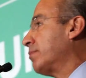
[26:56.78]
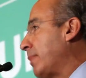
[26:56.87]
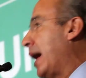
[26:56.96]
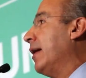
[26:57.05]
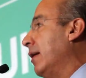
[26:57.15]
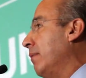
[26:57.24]

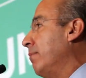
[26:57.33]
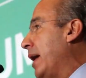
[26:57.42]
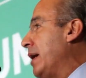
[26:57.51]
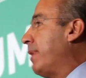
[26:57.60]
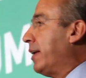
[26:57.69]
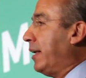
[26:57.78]

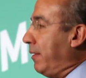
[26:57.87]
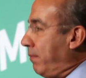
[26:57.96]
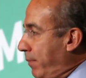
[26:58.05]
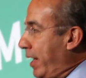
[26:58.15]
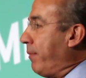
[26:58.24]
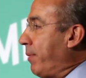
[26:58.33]
made by the
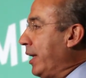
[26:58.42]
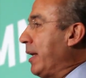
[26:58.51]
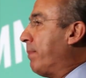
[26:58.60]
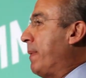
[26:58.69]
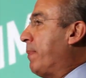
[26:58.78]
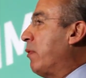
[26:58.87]
very
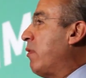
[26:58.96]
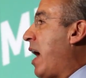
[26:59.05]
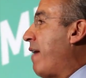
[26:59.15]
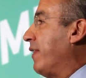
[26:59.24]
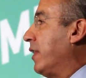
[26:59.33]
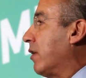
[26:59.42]
brilliant people we
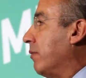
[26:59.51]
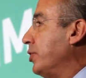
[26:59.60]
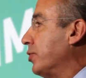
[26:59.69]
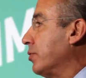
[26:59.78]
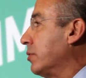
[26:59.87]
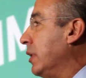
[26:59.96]
have in the
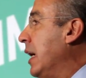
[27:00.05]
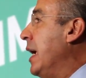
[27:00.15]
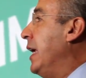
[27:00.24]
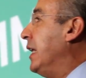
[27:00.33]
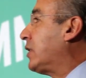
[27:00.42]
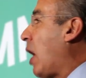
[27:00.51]
commissions.
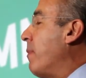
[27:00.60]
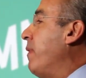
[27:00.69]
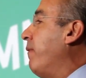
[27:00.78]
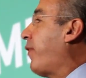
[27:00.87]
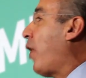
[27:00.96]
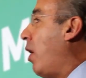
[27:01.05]
It's coming
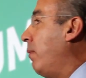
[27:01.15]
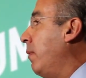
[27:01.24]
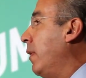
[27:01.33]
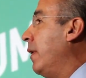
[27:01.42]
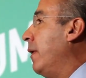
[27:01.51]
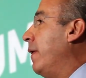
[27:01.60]
from
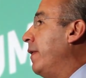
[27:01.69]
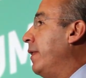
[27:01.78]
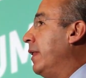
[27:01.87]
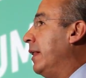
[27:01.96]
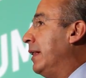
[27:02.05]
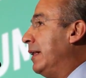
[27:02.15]

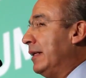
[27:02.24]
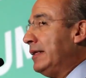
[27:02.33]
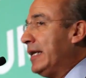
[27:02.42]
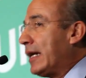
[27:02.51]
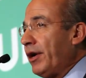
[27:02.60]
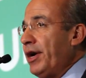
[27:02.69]

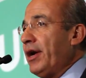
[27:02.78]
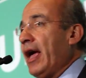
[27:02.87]
the clear